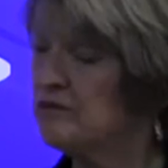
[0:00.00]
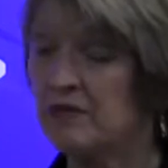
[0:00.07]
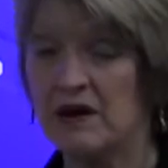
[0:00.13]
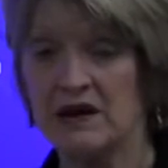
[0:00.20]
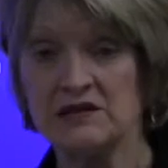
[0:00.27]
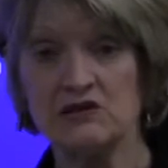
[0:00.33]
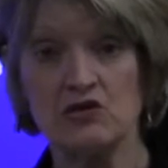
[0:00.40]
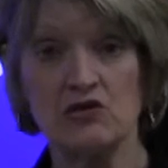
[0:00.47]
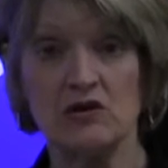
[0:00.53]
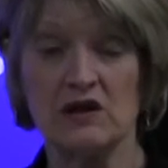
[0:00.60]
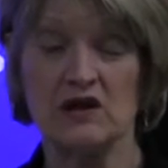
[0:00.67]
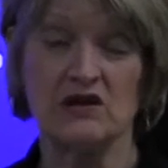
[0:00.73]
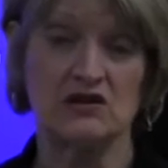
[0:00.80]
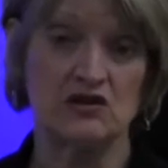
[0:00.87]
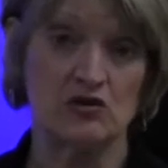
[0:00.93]
But I
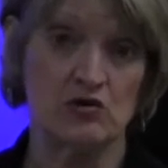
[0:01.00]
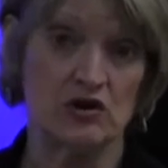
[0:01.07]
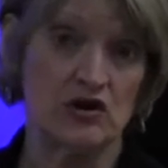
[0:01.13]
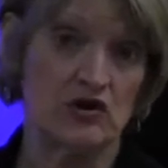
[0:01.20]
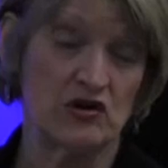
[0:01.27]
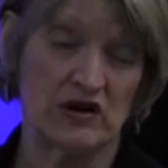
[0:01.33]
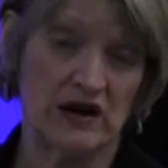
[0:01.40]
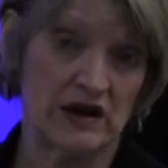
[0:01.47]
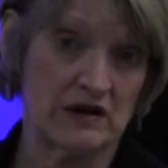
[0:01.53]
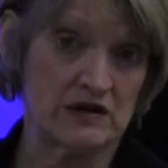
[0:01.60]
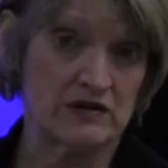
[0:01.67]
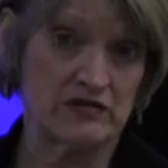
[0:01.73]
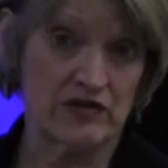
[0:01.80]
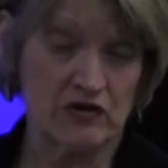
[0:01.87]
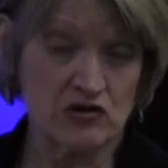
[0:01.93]
certainly could do a
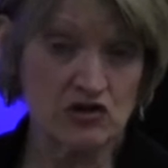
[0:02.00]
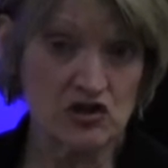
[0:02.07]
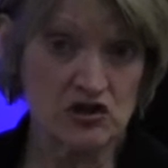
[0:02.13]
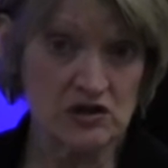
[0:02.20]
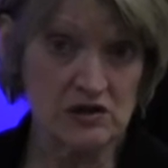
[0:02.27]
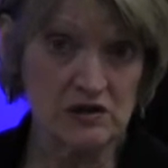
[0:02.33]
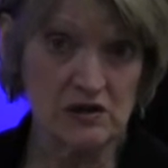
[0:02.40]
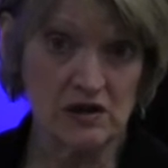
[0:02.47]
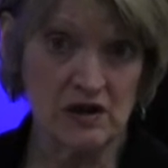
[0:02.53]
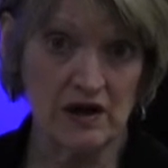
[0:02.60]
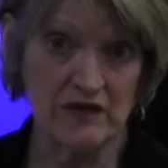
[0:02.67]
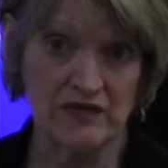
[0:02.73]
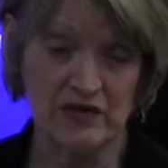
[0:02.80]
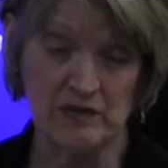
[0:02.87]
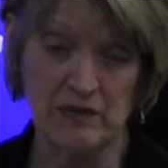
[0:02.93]
urinary diversion
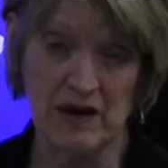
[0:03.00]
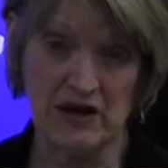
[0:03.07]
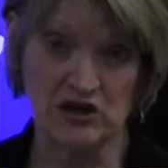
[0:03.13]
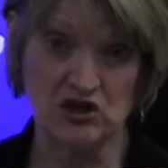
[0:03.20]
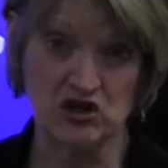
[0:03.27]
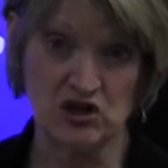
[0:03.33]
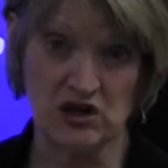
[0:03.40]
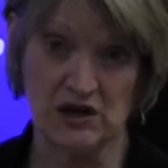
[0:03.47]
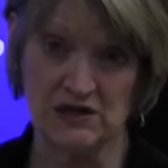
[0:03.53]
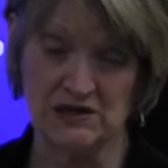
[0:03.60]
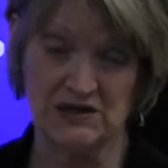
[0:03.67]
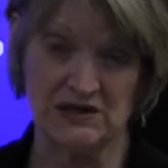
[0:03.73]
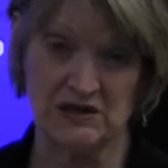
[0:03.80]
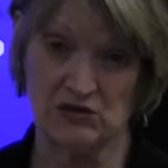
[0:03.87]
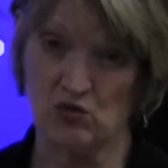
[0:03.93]
if the
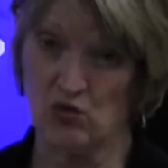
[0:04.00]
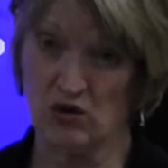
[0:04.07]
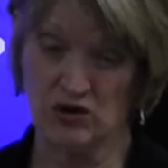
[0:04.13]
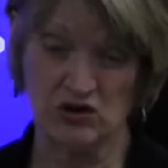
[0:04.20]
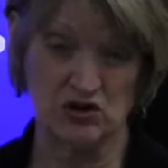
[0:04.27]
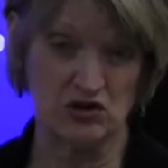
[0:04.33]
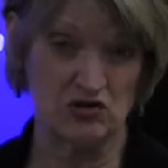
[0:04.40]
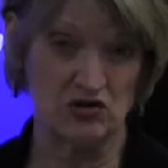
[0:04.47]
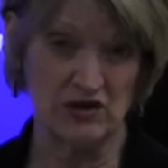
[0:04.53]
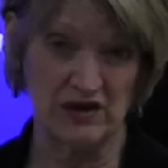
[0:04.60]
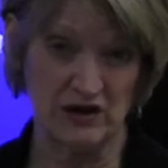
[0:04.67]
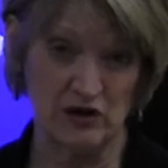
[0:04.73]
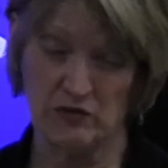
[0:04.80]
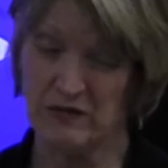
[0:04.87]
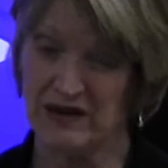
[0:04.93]
patient didn't want to do
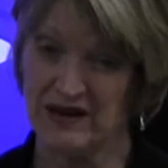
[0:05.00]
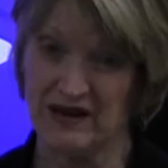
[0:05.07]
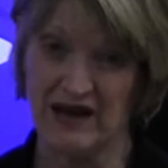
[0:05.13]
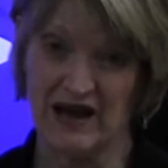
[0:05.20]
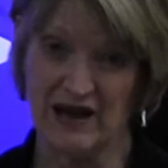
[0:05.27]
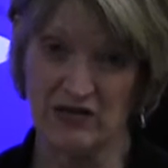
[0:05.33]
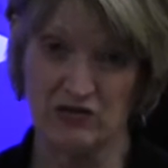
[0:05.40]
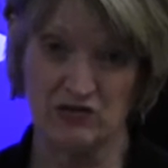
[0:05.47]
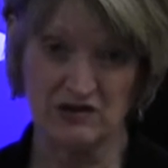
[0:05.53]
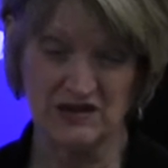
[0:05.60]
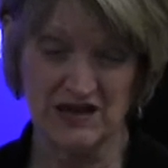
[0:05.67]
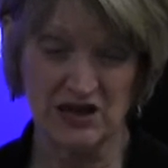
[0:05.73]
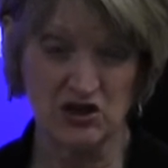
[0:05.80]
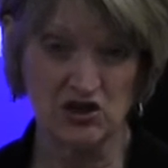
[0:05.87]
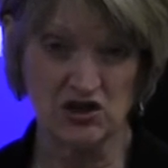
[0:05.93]
clean intermittent
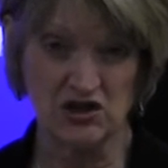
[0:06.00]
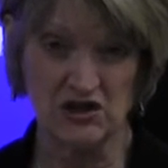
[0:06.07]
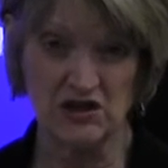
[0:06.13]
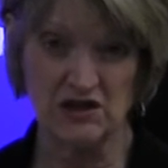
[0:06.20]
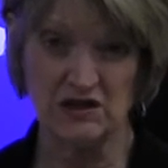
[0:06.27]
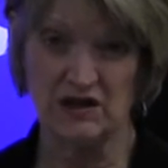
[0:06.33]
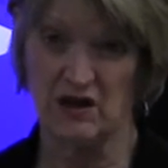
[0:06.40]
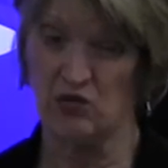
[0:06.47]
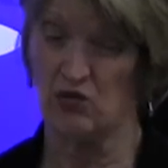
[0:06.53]
catheterization,